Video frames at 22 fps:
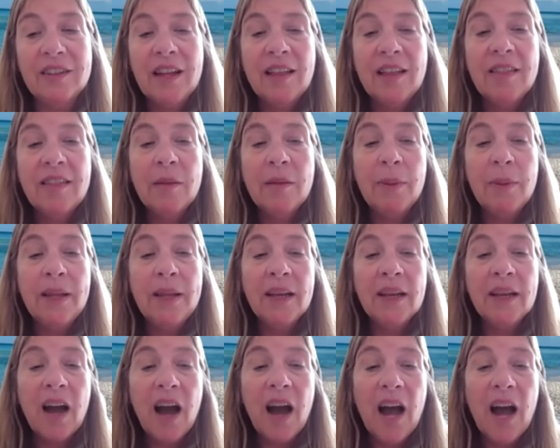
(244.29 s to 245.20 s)
That being
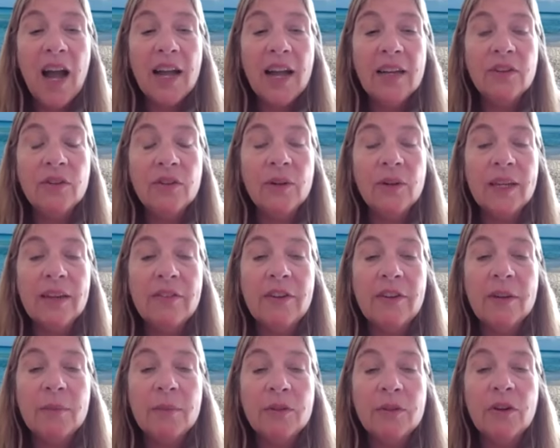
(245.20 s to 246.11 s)
kind or even
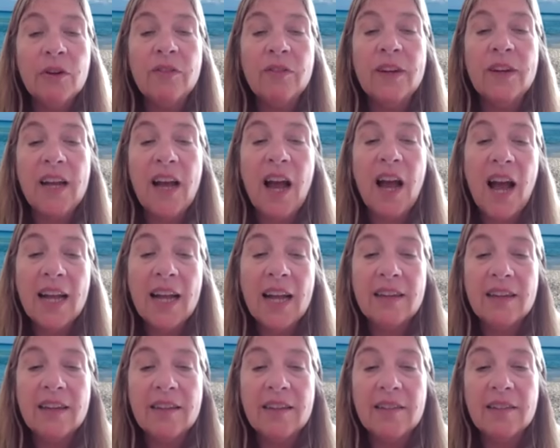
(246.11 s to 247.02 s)
observing
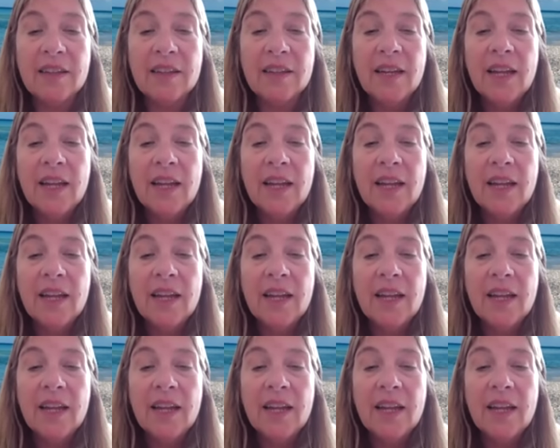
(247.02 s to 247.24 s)
kindness